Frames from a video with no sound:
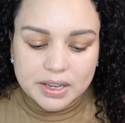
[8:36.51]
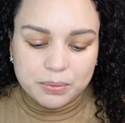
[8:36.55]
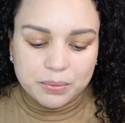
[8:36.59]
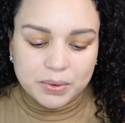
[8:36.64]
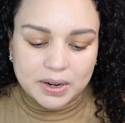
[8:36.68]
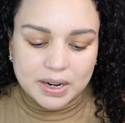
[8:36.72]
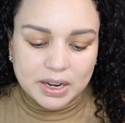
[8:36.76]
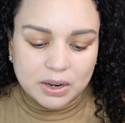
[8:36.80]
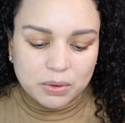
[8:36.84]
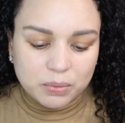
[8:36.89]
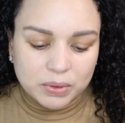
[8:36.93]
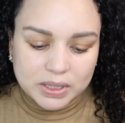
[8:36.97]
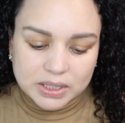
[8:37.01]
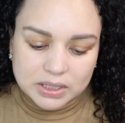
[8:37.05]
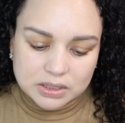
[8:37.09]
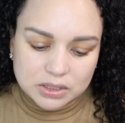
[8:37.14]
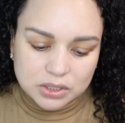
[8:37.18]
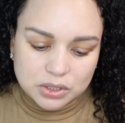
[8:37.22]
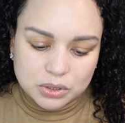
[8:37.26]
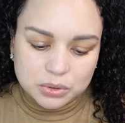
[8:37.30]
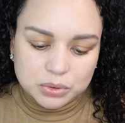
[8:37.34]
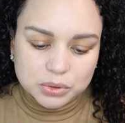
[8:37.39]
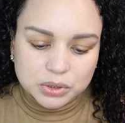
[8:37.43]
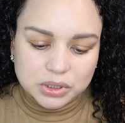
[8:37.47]
When I went
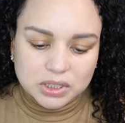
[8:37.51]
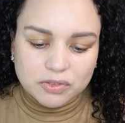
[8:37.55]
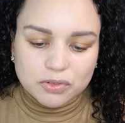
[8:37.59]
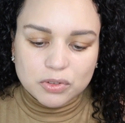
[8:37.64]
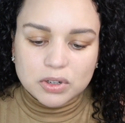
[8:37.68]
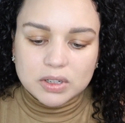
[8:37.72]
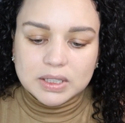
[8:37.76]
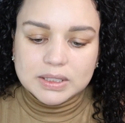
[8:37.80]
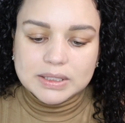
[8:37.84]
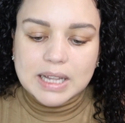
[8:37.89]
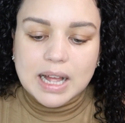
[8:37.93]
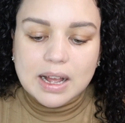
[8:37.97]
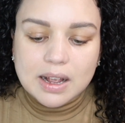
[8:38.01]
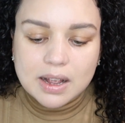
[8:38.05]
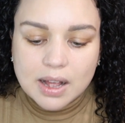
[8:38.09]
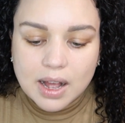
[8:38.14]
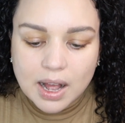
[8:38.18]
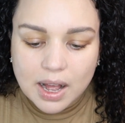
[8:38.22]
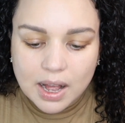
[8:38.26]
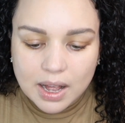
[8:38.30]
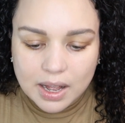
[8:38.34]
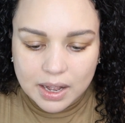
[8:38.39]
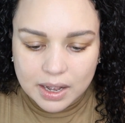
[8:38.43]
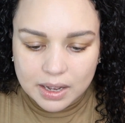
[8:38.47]
to
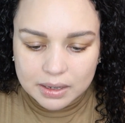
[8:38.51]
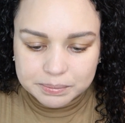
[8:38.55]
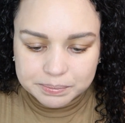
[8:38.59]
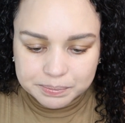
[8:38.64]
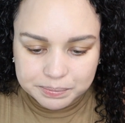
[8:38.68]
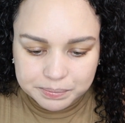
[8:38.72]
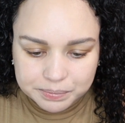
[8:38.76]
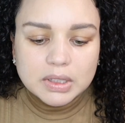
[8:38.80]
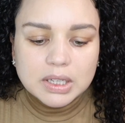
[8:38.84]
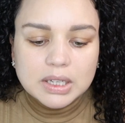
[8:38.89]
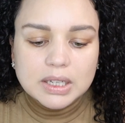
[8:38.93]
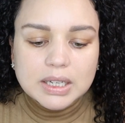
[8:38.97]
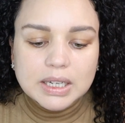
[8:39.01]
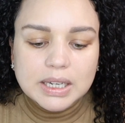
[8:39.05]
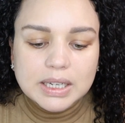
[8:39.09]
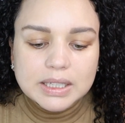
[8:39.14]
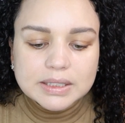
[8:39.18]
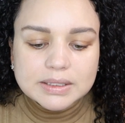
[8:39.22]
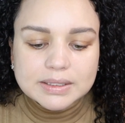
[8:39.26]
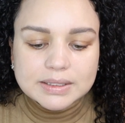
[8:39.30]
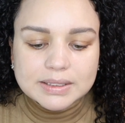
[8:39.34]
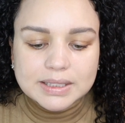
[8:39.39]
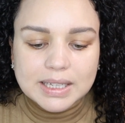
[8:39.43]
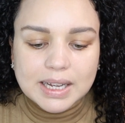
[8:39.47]
Sephora.com,
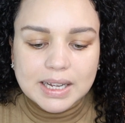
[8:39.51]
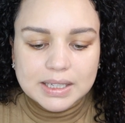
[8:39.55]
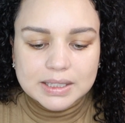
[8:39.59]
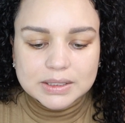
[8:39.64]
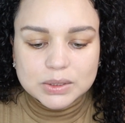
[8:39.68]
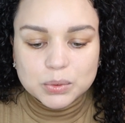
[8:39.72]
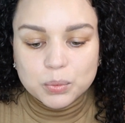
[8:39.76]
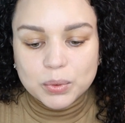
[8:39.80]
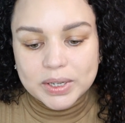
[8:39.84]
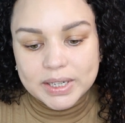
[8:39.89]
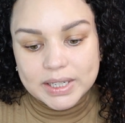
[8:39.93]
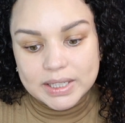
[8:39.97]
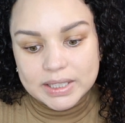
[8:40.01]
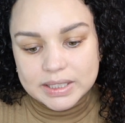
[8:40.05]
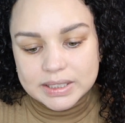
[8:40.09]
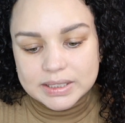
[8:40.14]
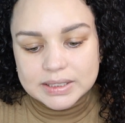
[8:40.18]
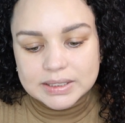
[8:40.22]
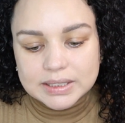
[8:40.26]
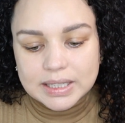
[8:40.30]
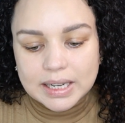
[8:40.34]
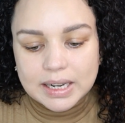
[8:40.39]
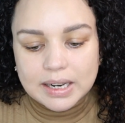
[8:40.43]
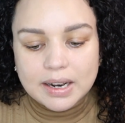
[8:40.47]
it says what it
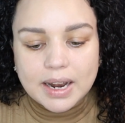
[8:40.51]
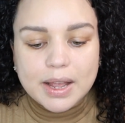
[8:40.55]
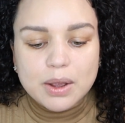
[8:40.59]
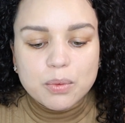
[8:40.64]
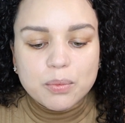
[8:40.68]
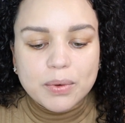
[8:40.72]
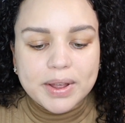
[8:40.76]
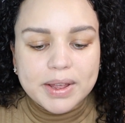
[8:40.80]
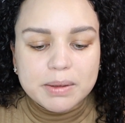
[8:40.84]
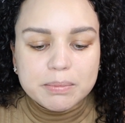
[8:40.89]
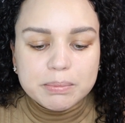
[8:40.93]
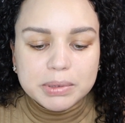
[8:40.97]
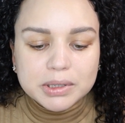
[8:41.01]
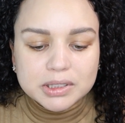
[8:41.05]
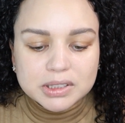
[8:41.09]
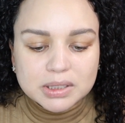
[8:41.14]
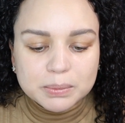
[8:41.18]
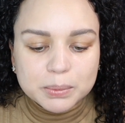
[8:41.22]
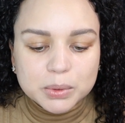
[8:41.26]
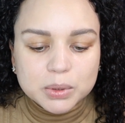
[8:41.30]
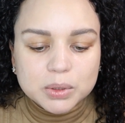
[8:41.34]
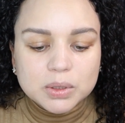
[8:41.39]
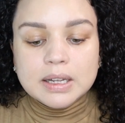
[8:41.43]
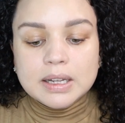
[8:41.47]
is: a lightweight,
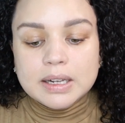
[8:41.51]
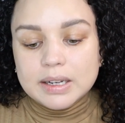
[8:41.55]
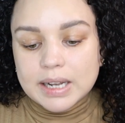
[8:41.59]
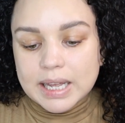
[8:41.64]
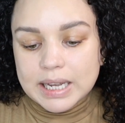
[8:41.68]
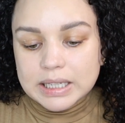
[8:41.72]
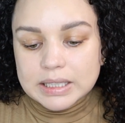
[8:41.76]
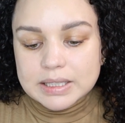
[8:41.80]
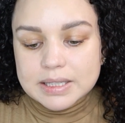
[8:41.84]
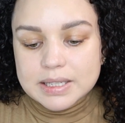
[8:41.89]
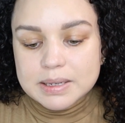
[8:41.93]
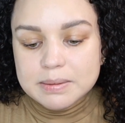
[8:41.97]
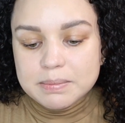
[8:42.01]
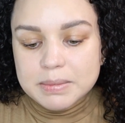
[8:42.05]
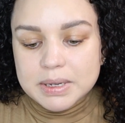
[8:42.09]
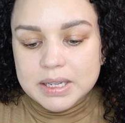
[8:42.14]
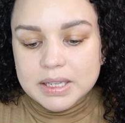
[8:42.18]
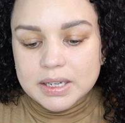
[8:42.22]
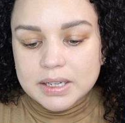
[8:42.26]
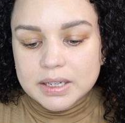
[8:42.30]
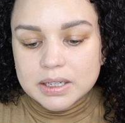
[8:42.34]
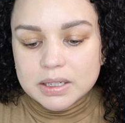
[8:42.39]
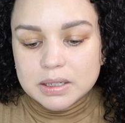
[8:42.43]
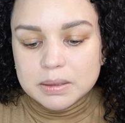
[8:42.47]
buildable, light to
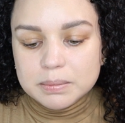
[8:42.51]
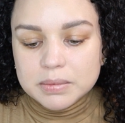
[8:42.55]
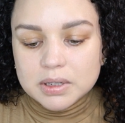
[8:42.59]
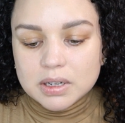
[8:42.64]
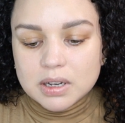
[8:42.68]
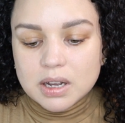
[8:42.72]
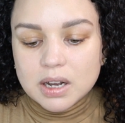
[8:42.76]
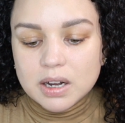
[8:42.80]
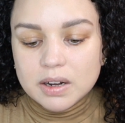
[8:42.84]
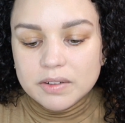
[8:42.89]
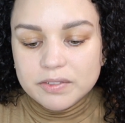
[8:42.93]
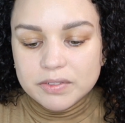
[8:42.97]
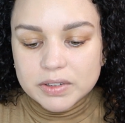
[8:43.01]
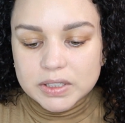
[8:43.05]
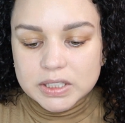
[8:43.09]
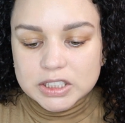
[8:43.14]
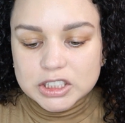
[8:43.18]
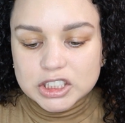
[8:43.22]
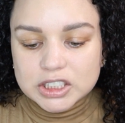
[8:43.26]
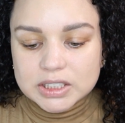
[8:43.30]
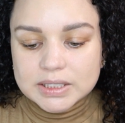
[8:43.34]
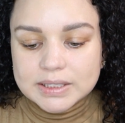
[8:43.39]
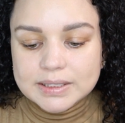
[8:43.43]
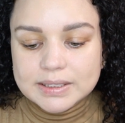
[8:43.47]
medium
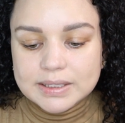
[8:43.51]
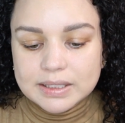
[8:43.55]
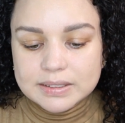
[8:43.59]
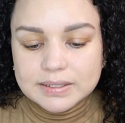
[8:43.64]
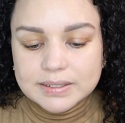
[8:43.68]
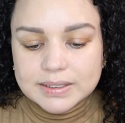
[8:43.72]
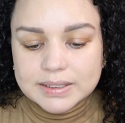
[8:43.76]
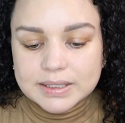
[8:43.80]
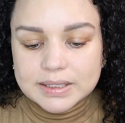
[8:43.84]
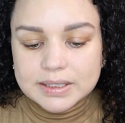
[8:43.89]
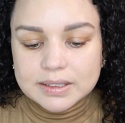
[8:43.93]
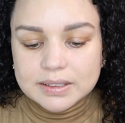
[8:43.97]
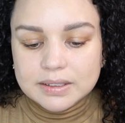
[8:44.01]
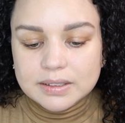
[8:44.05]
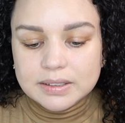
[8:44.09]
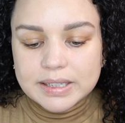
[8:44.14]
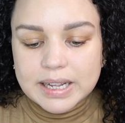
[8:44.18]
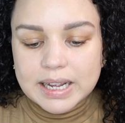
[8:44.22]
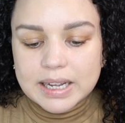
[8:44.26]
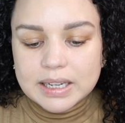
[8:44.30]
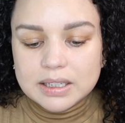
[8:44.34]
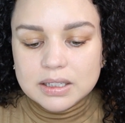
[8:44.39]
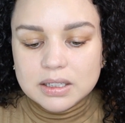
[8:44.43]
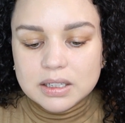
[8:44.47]
coverage skin tint
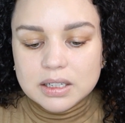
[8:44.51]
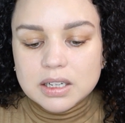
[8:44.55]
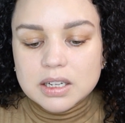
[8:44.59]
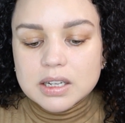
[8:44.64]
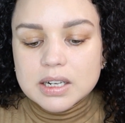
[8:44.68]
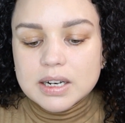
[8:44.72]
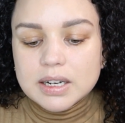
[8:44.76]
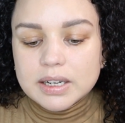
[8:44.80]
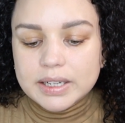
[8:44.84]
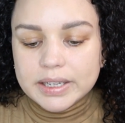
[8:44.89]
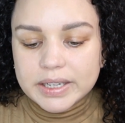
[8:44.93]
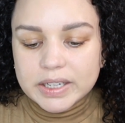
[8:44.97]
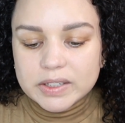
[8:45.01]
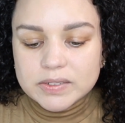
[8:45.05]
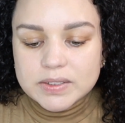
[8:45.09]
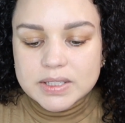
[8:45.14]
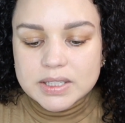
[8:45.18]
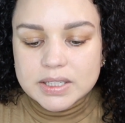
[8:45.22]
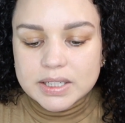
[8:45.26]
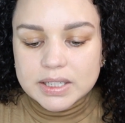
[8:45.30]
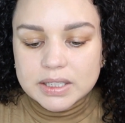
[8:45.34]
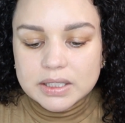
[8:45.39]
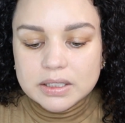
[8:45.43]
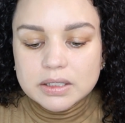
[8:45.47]
that leaves
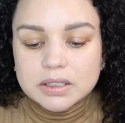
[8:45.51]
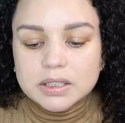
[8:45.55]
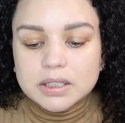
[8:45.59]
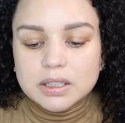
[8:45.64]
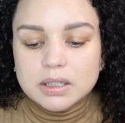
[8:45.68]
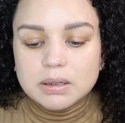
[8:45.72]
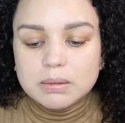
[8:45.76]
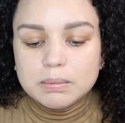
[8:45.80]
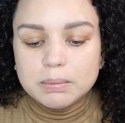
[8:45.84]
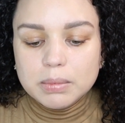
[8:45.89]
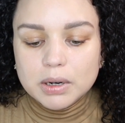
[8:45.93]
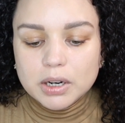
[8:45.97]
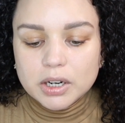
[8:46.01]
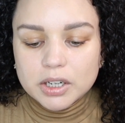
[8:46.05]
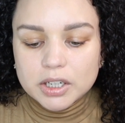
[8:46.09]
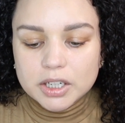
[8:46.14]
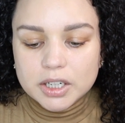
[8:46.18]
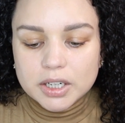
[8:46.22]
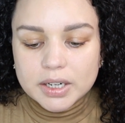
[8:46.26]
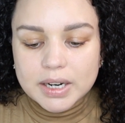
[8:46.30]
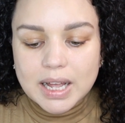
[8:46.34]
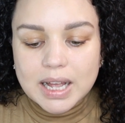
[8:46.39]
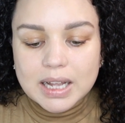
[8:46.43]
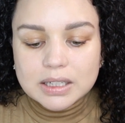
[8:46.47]
skin looking
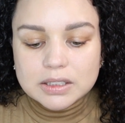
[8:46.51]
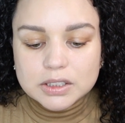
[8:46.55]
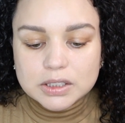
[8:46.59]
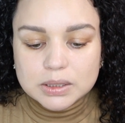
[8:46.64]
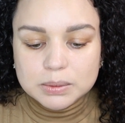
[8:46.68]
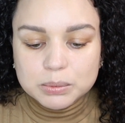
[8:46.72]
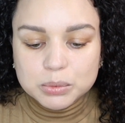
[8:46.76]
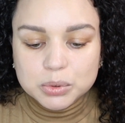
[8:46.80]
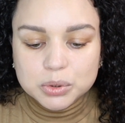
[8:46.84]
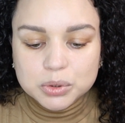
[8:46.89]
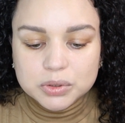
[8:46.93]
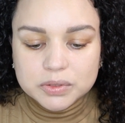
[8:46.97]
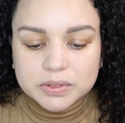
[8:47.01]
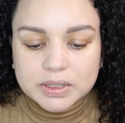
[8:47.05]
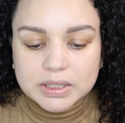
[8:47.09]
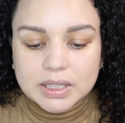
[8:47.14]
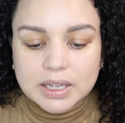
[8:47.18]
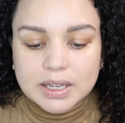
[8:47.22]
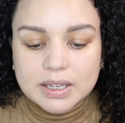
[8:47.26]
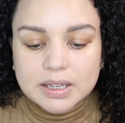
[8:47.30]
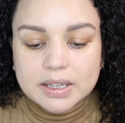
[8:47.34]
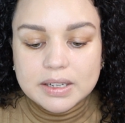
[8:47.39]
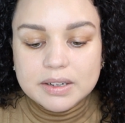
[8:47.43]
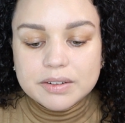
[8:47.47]
blurred and smooth
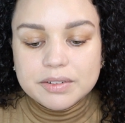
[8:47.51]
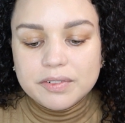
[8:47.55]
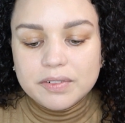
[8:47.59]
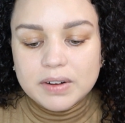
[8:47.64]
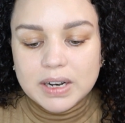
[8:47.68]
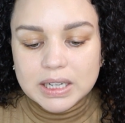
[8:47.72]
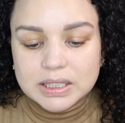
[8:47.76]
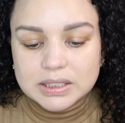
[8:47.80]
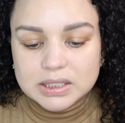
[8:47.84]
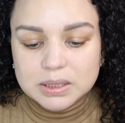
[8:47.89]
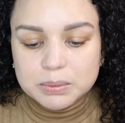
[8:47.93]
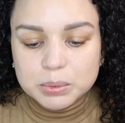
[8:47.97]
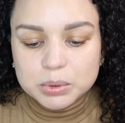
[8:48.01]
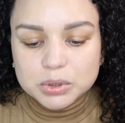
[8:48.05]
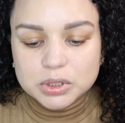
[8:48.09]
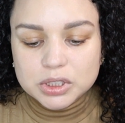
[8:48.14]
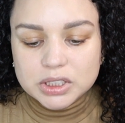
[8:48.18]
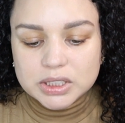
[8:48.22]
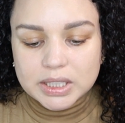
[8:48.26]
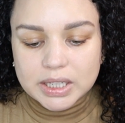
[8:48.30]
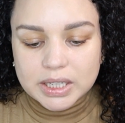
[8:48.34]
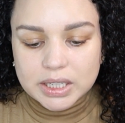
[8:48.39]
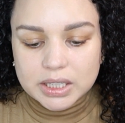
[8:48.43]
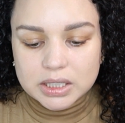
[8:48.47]
in flexible
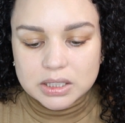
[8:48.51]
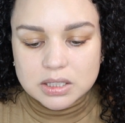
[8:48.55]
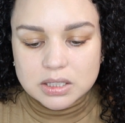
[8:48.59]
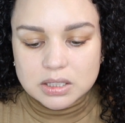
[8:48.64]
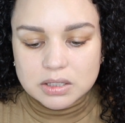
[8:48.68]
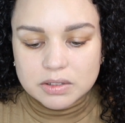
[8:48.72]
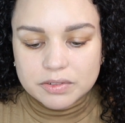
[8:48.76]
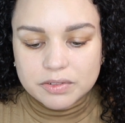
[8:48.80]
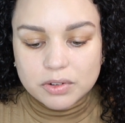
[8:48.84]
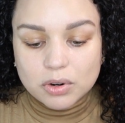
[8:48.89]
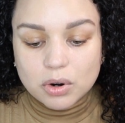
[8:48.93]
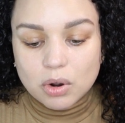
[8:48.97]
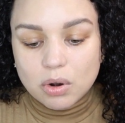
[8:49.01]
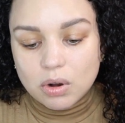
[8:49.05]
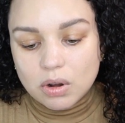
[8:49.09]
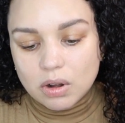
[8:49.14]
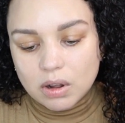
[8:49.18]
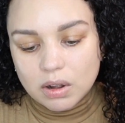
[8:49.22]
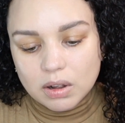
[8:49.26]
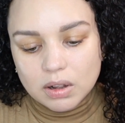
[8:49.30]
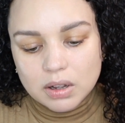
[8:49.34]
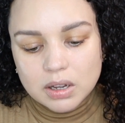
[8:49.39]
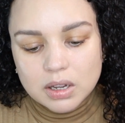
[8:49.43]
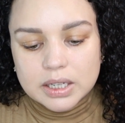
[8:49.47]
shades for
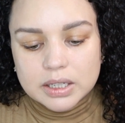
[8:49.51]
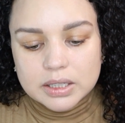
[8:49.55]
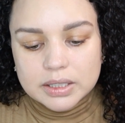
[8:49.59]
all.